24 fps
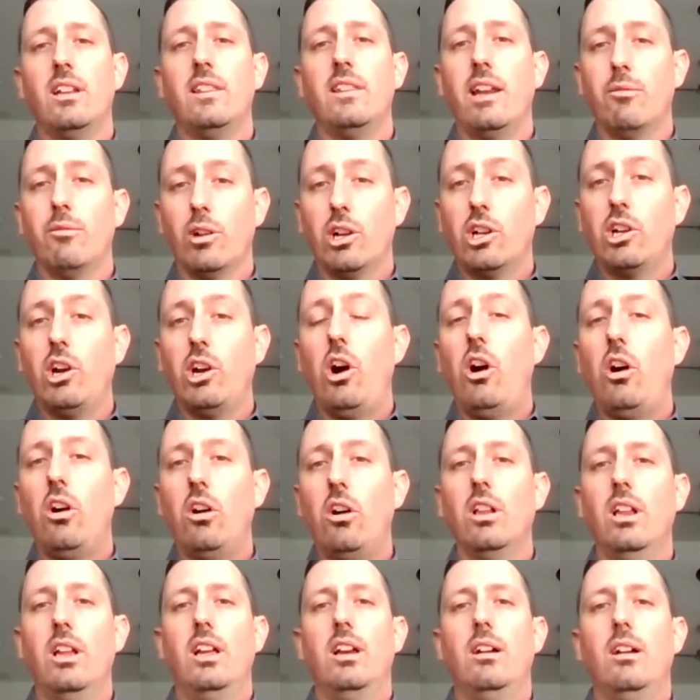and they
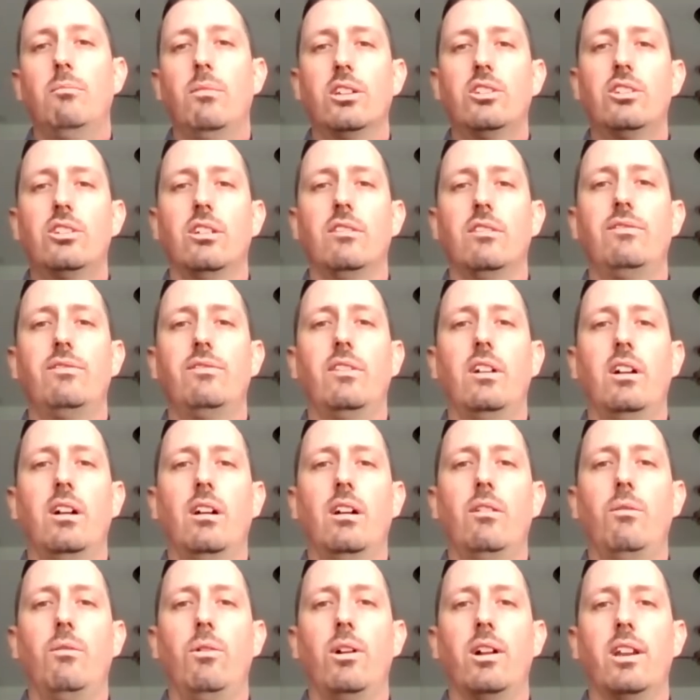recall much of
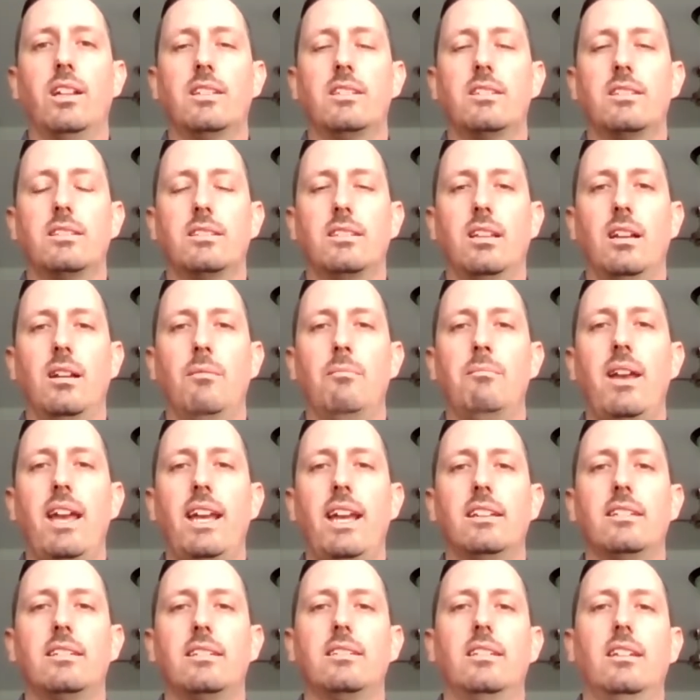what it's
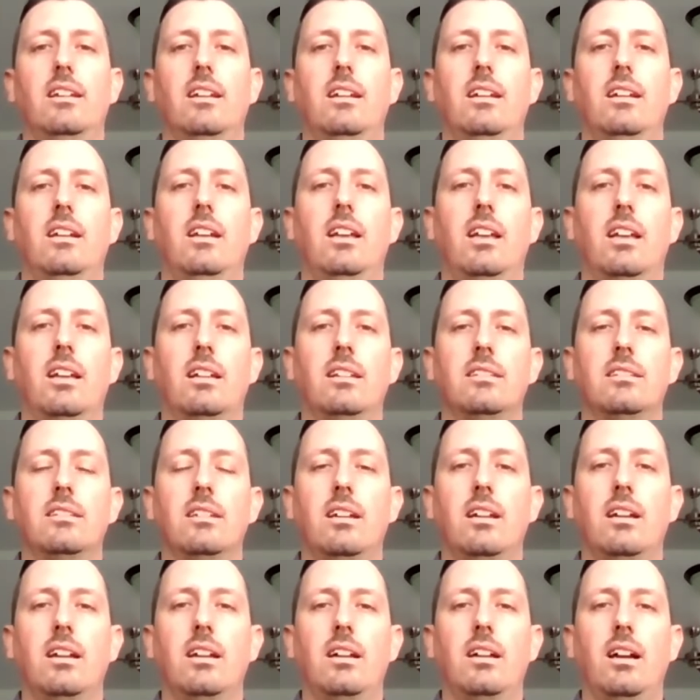meant. And
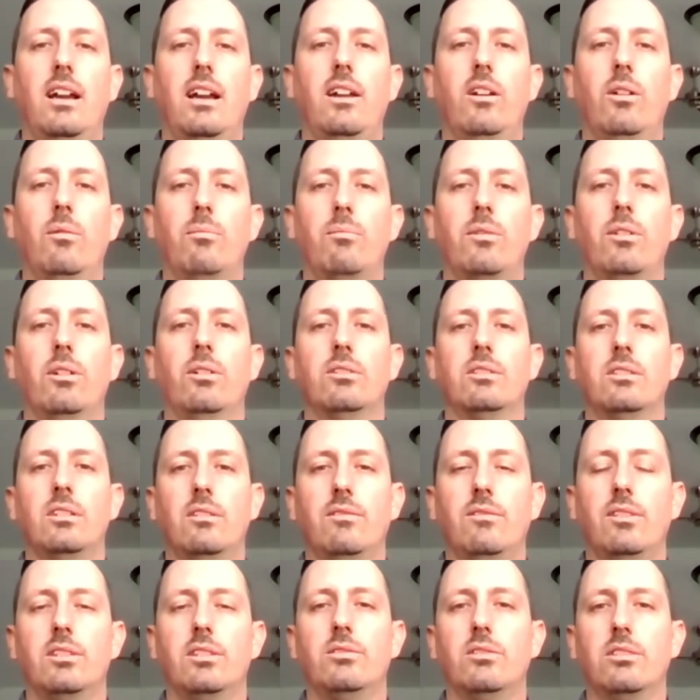I hope those
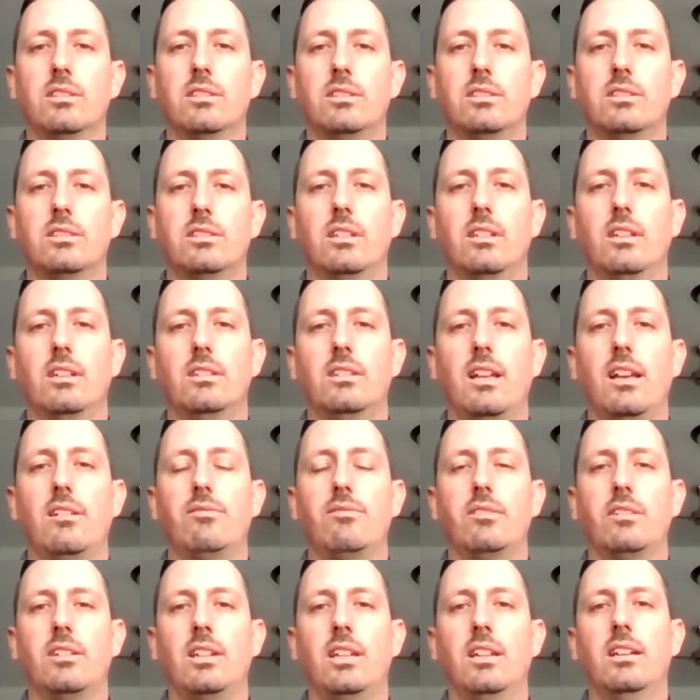individuals
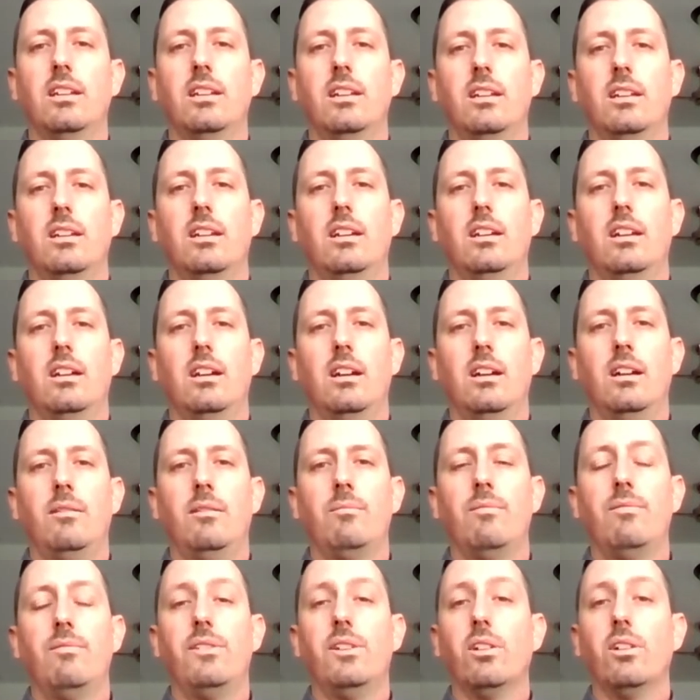definitely
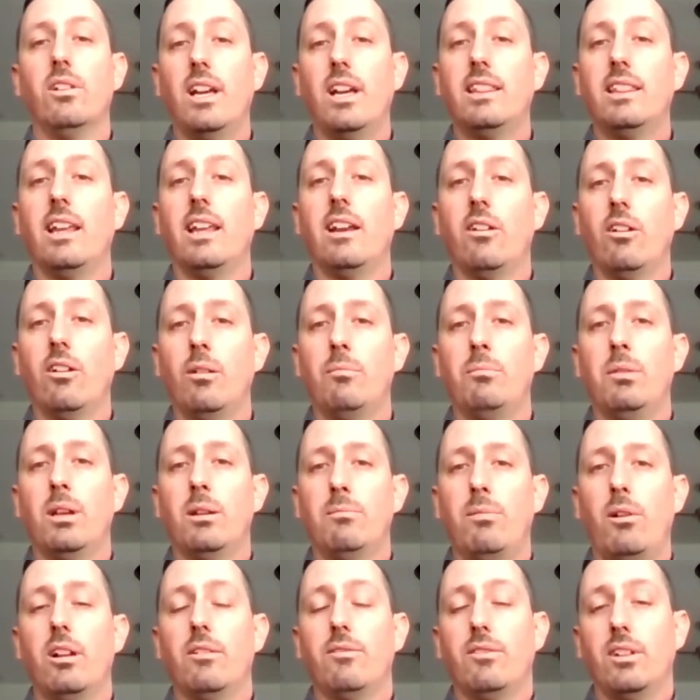feel like they were a
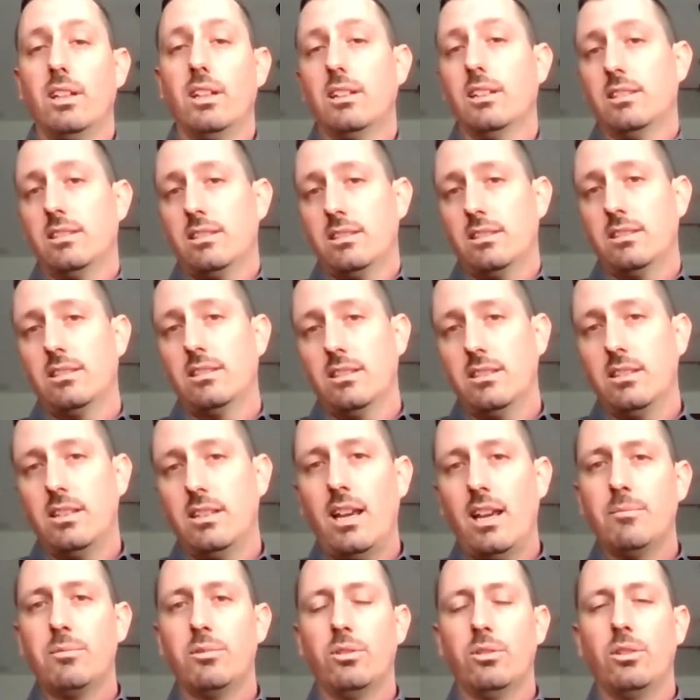big part of it, because
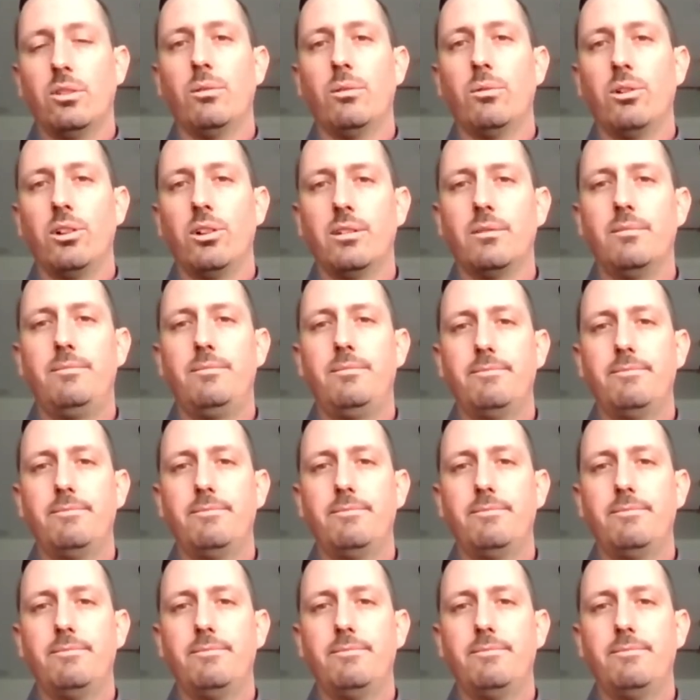they absolutely were.